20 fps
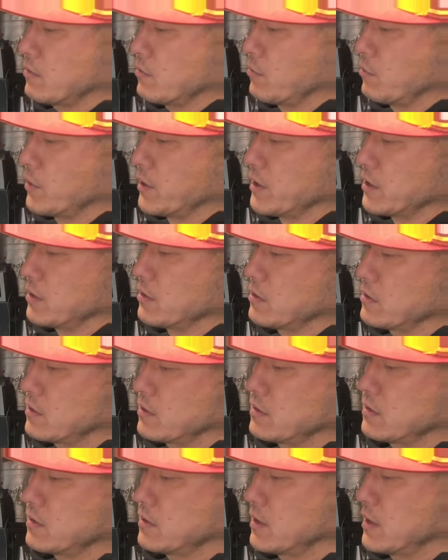wheel.
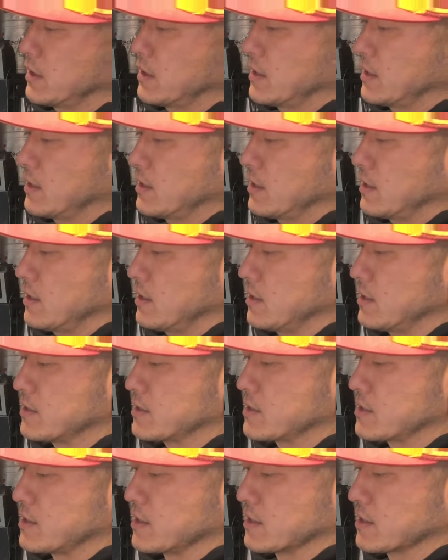It's
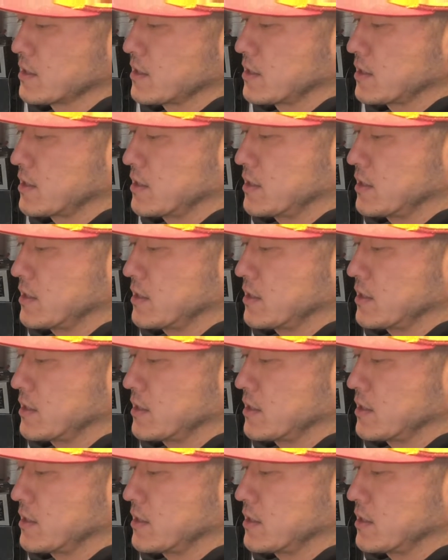just